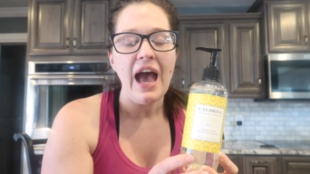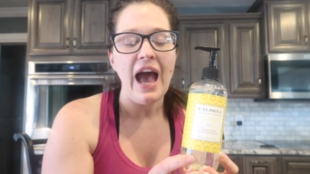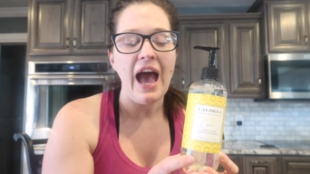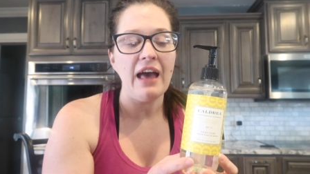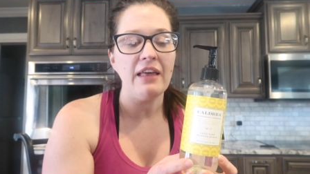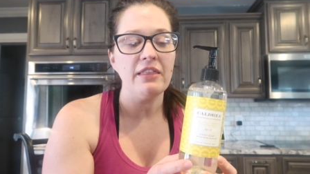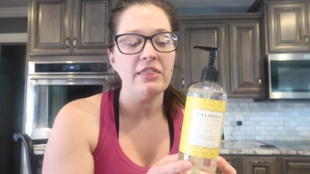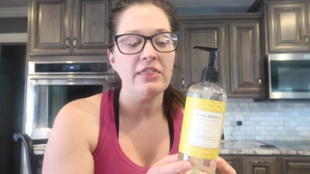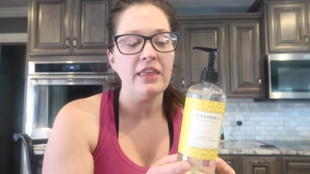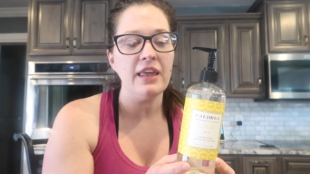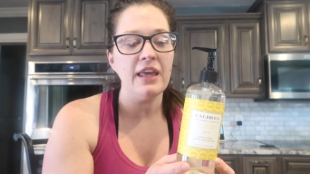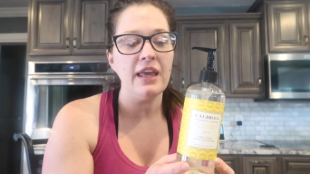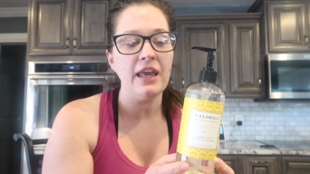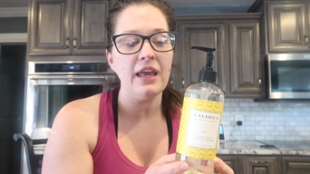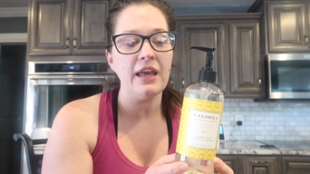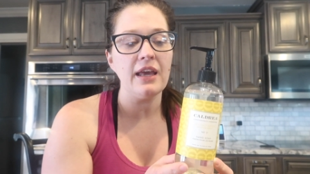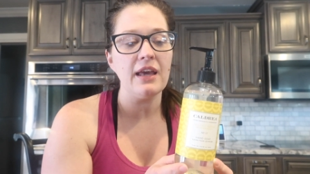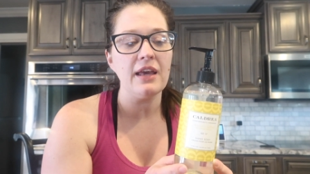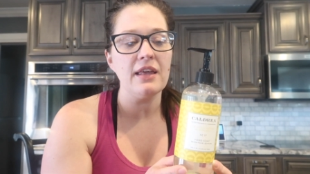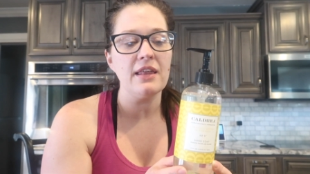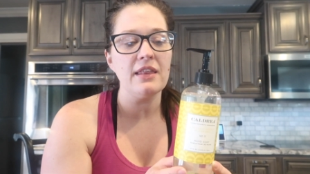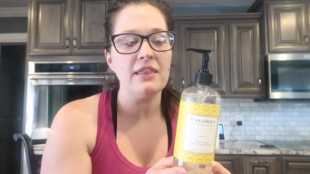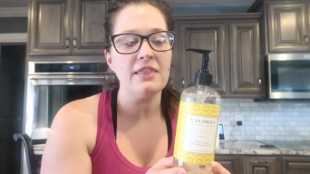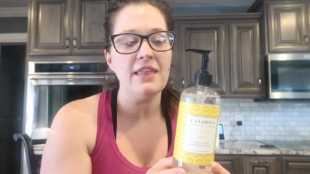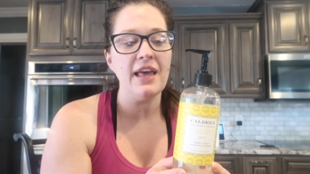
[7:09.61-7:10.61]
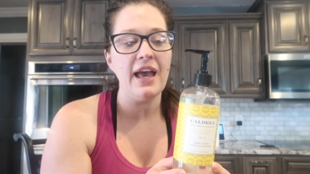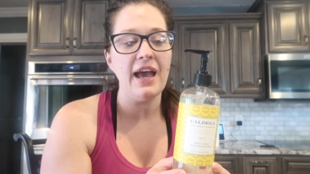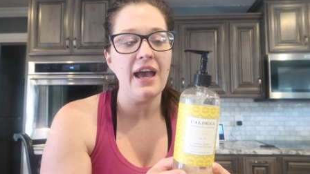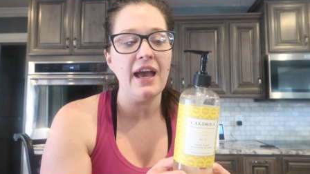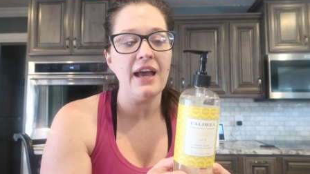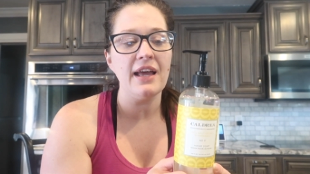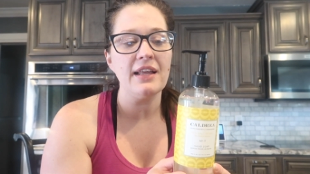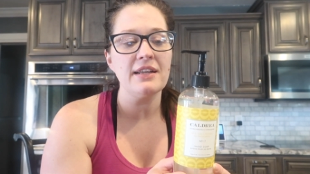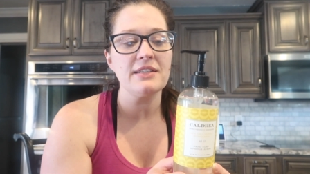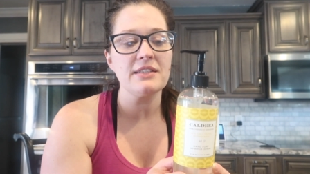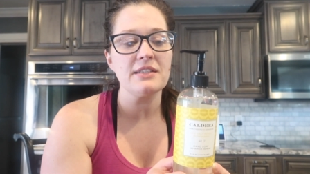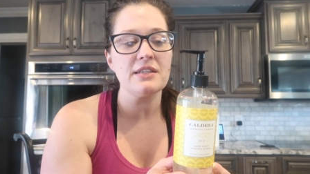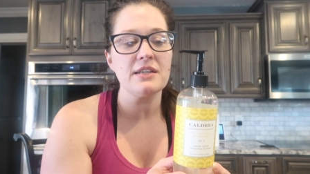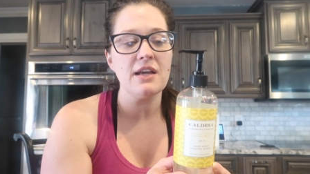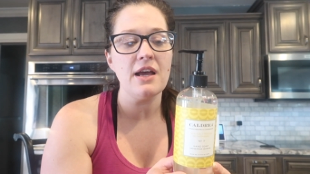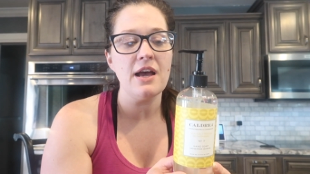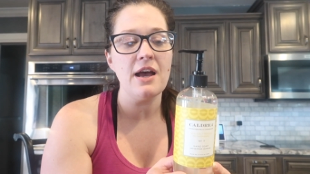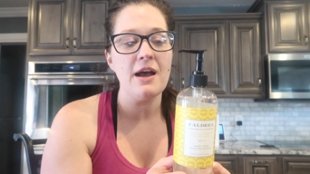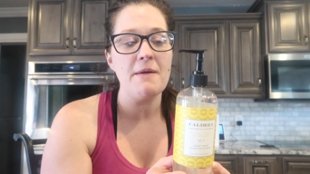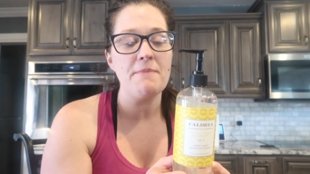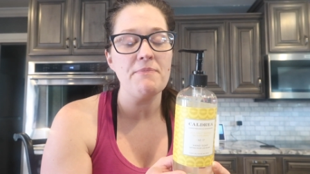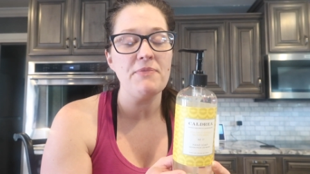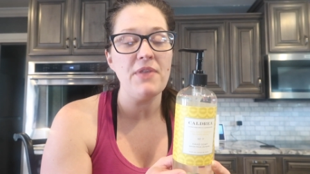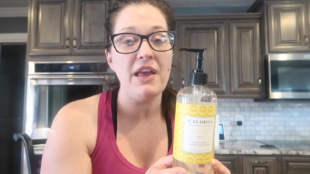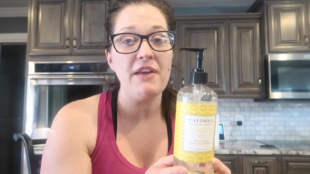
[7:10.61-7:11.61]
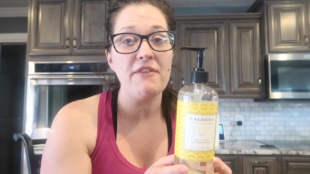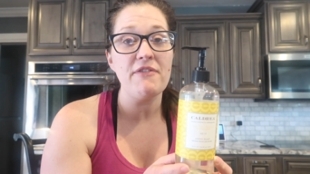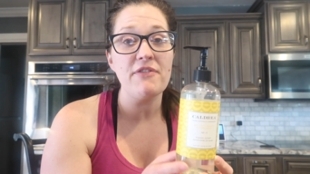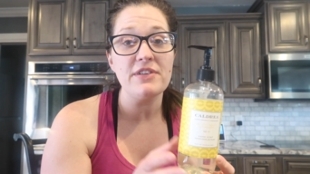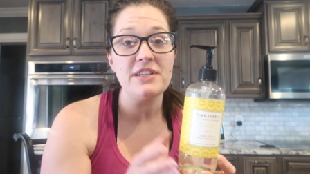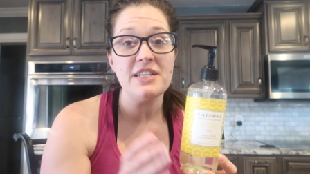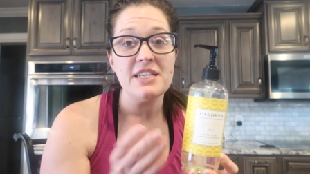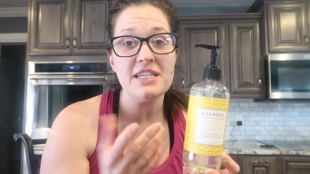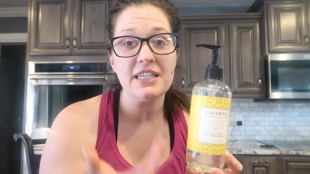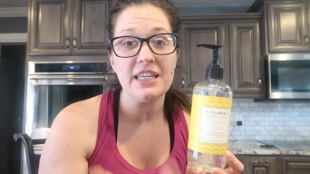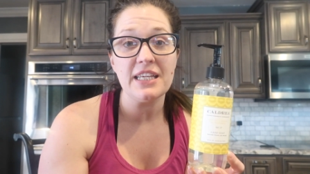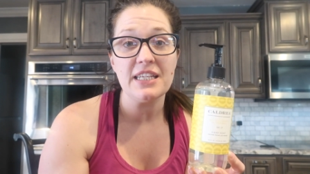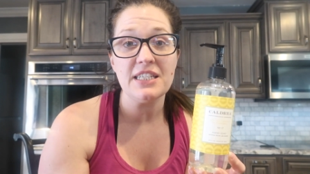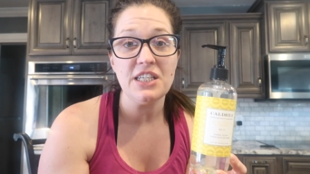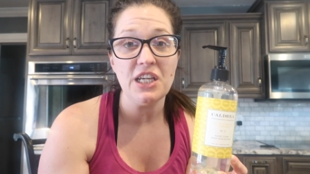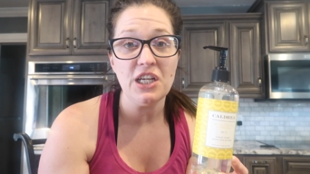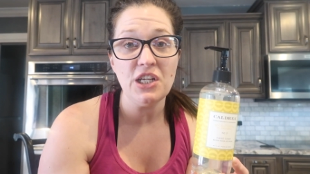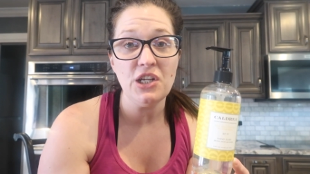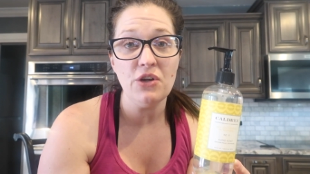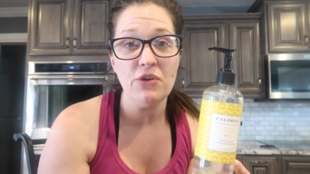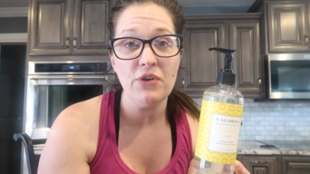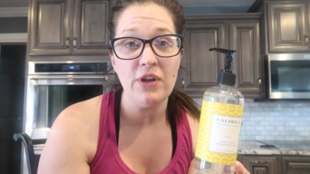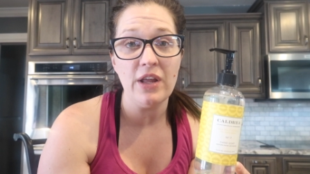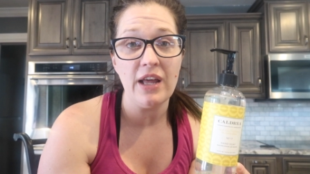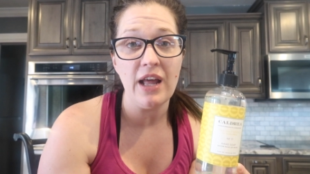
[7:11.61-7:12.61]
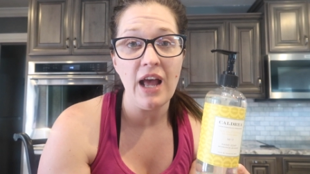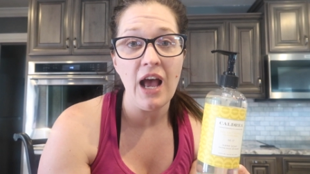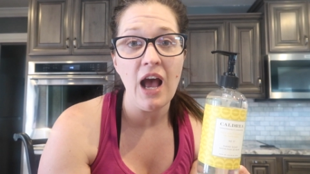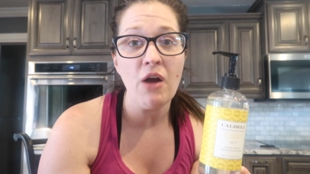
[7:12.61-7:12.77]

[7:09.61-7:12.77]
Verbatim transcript: I think that um, they've discontinued it.